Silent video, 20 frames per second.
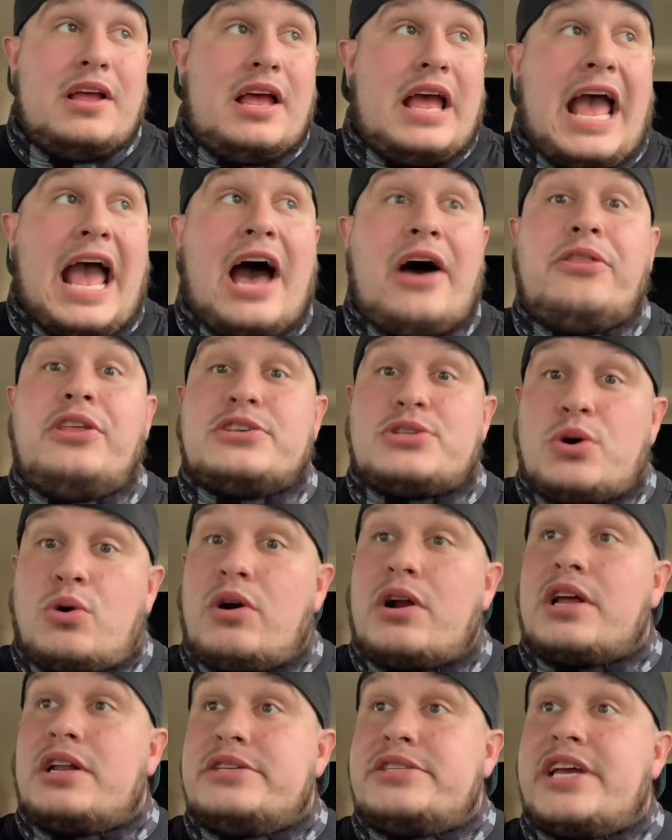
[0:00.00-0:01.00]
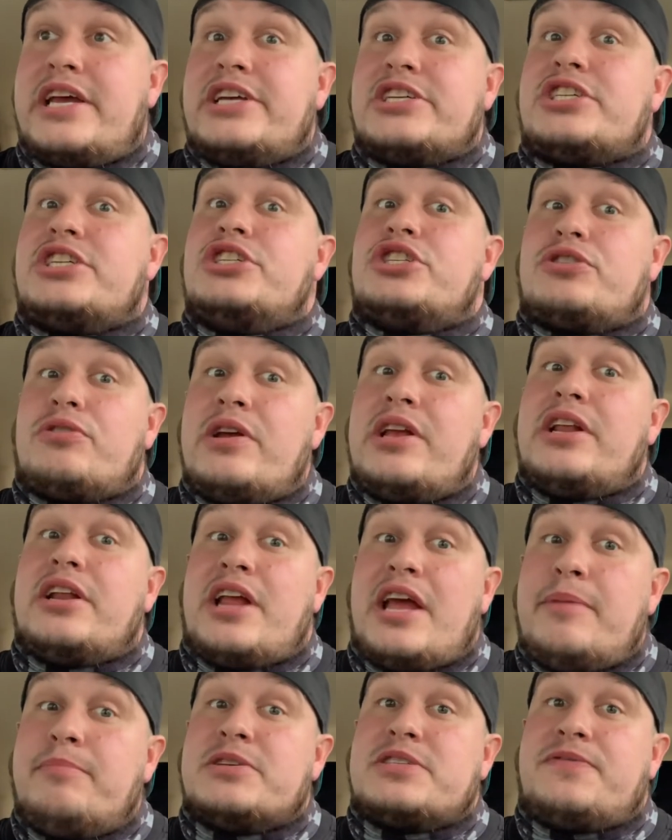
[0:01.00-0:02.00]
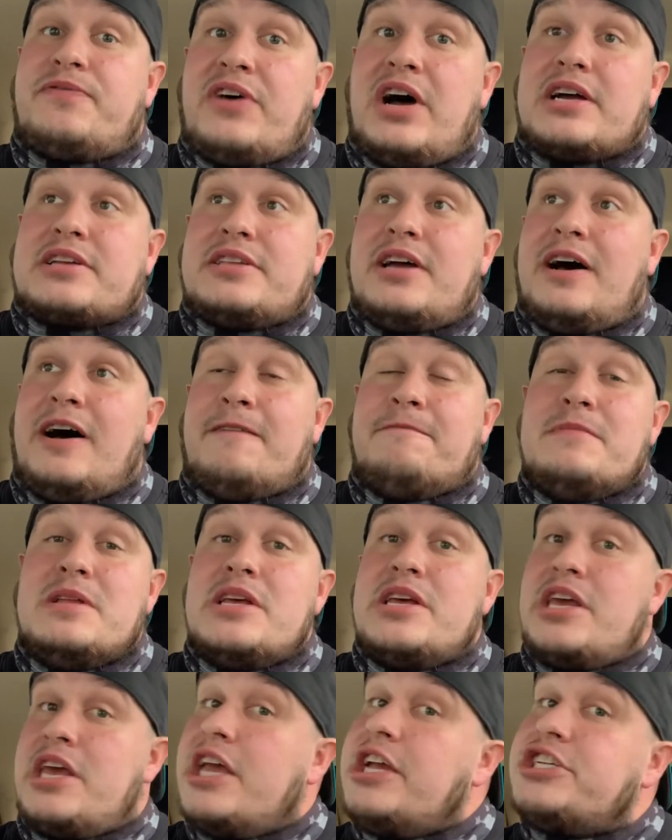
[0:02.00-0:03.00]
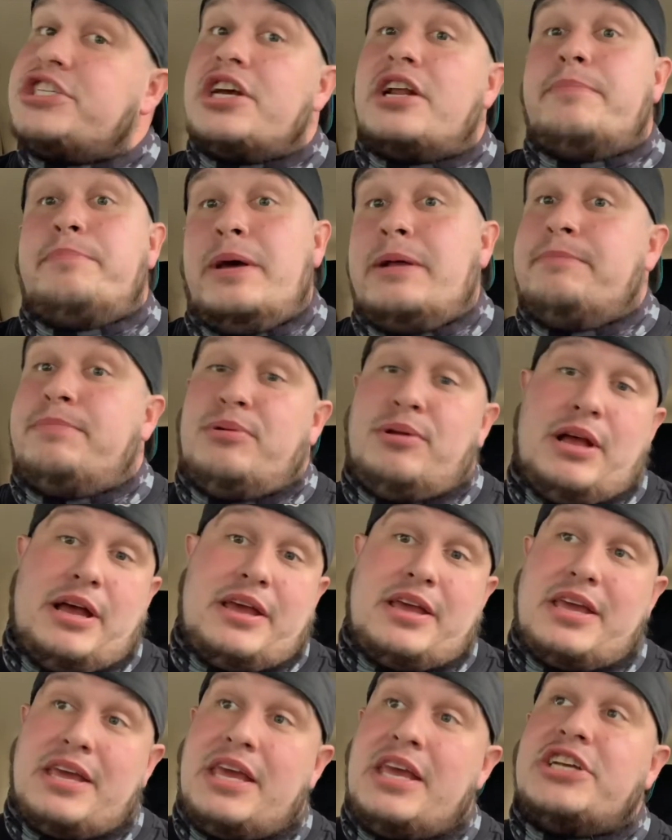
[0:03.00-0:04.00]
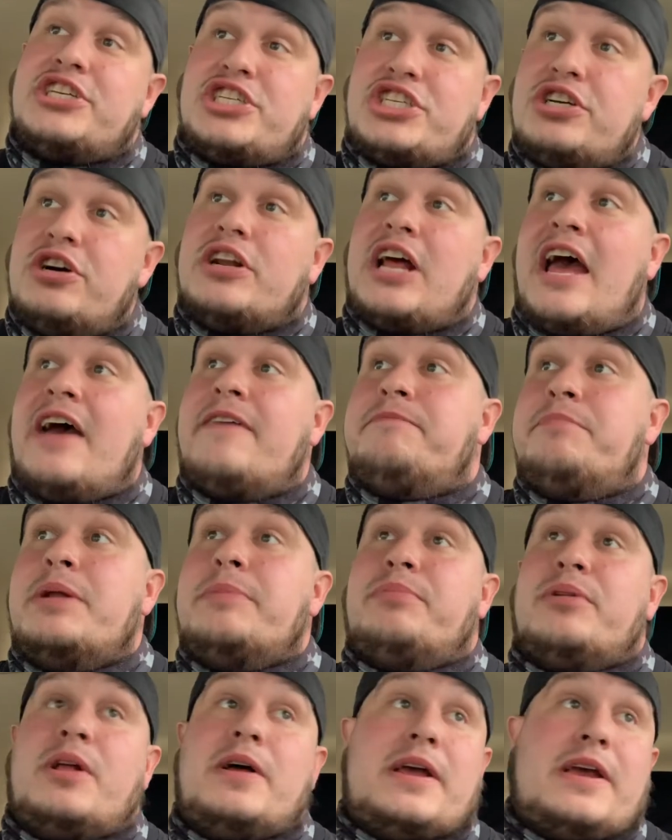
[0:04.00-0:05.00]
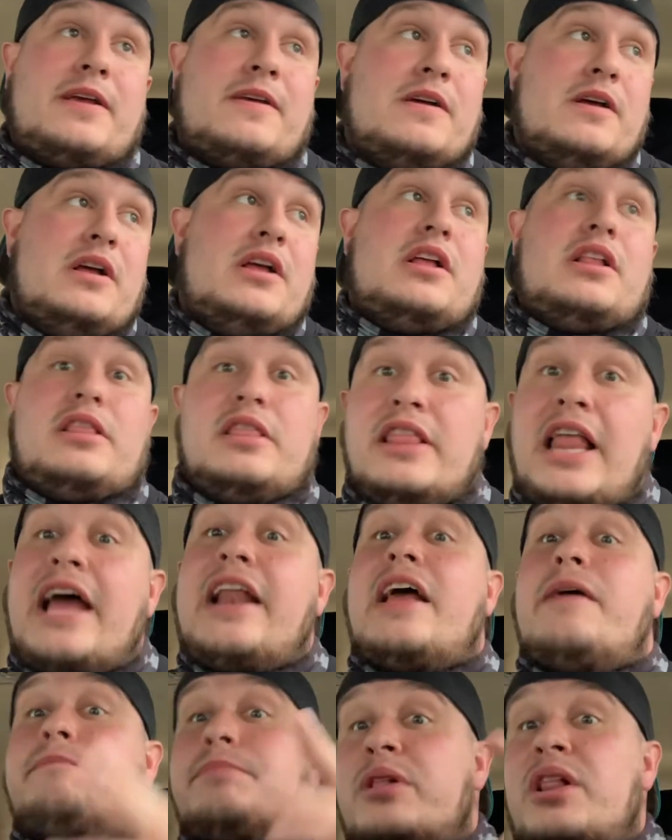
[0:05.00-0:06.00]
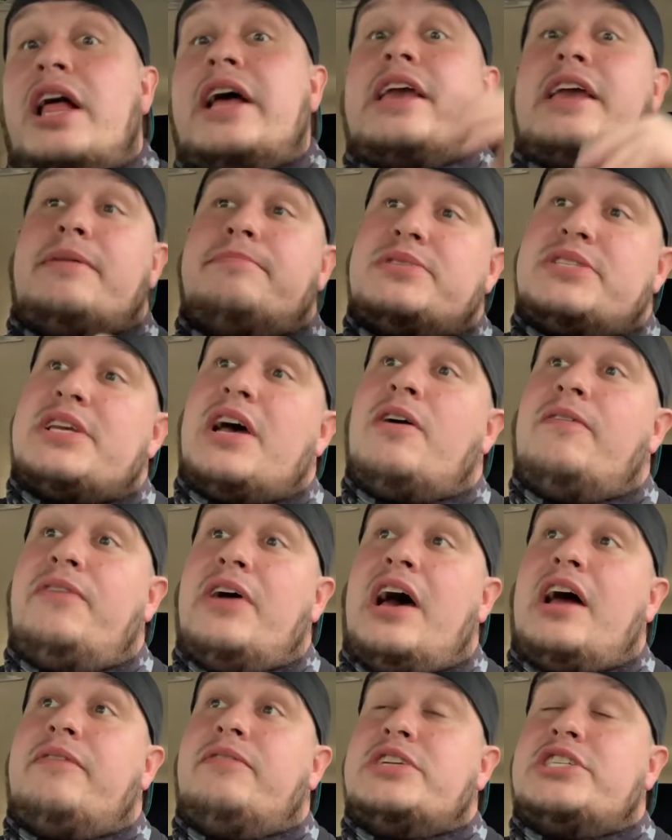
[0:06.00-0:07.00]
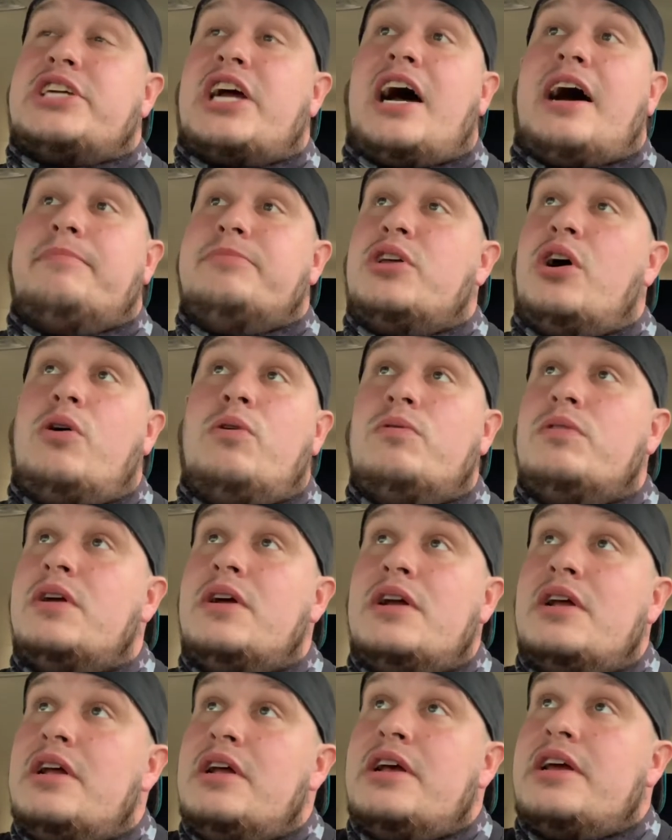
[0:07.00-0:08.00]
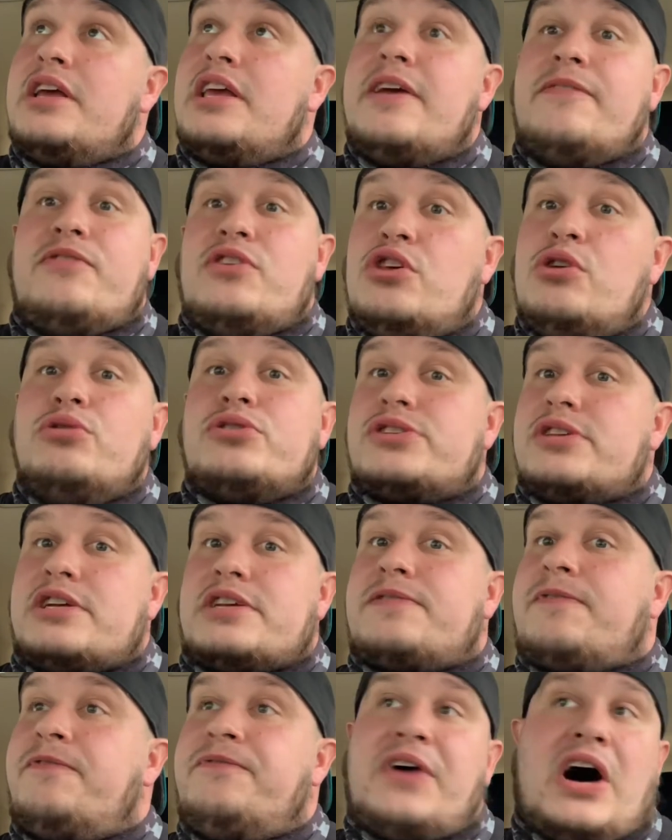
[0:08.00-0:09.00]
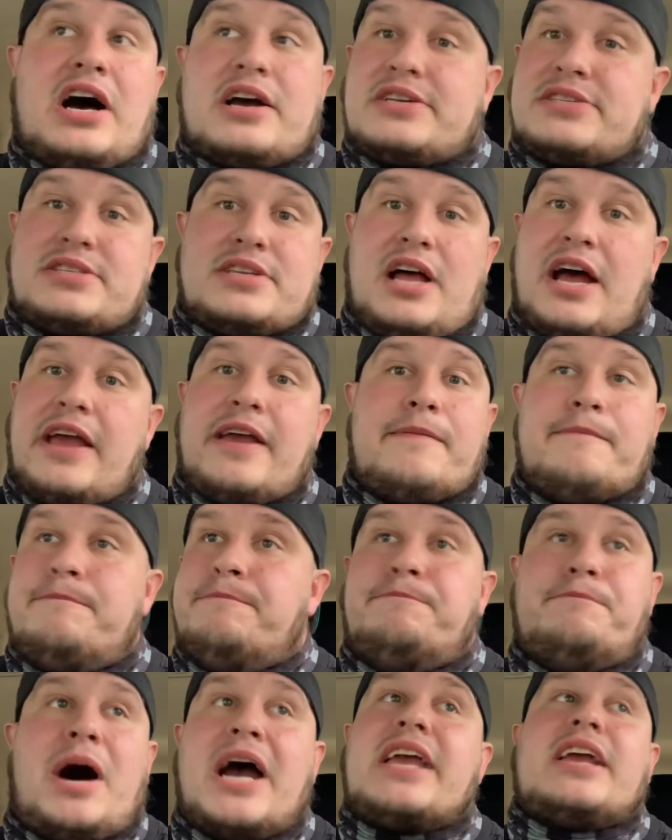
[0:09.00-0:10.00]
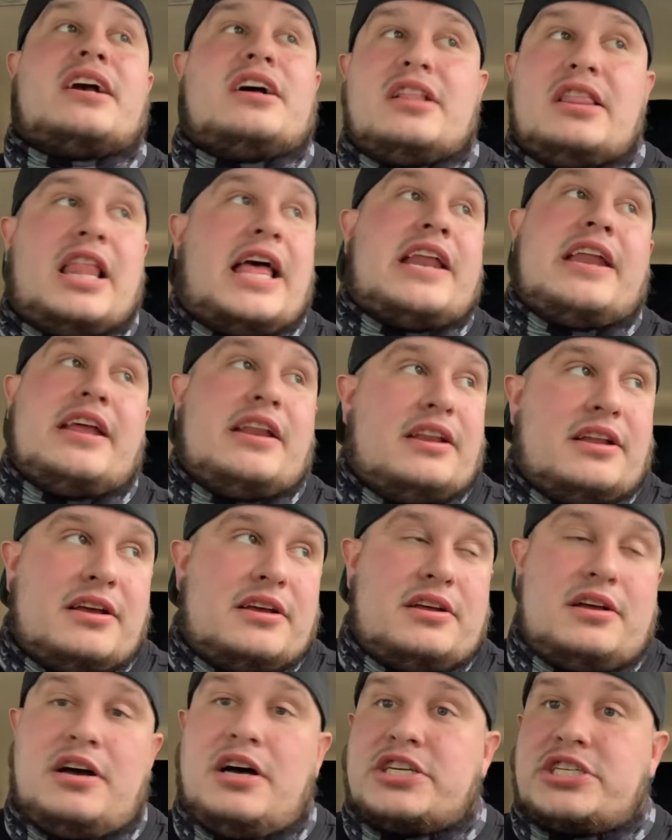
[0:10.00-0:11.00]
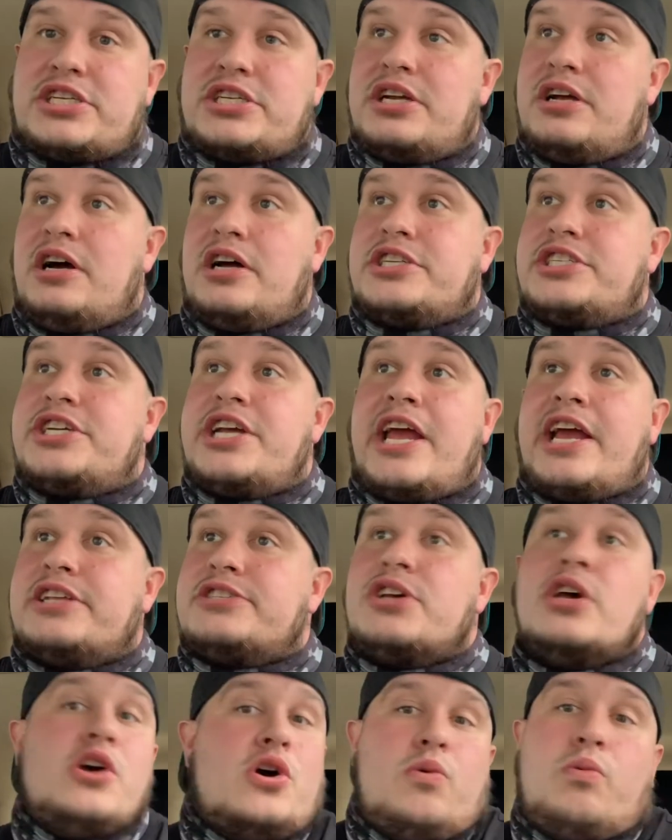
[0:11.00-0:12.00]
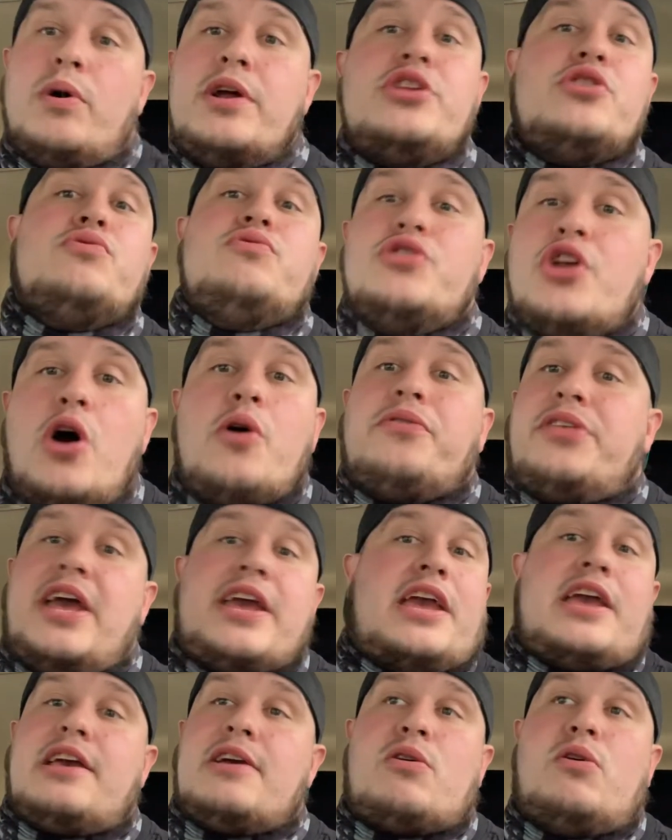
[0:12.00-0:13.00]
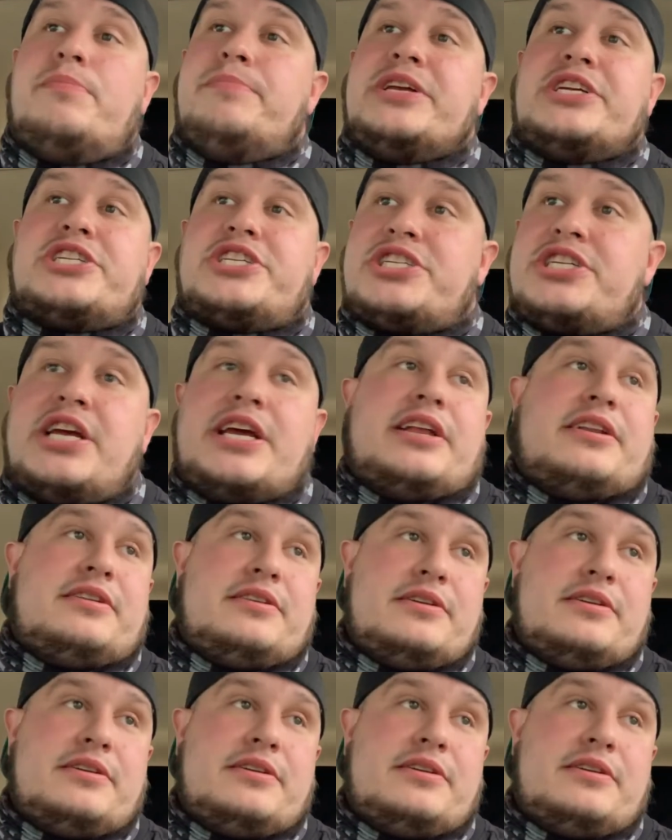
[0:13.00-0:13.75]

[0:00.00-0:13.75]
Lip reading: How this organization treated him was fucked up. He should have been playing. Let him play himself out of a job. Don't give useless fucks like Mike Glennon a chance when you know they ain't going to be shit.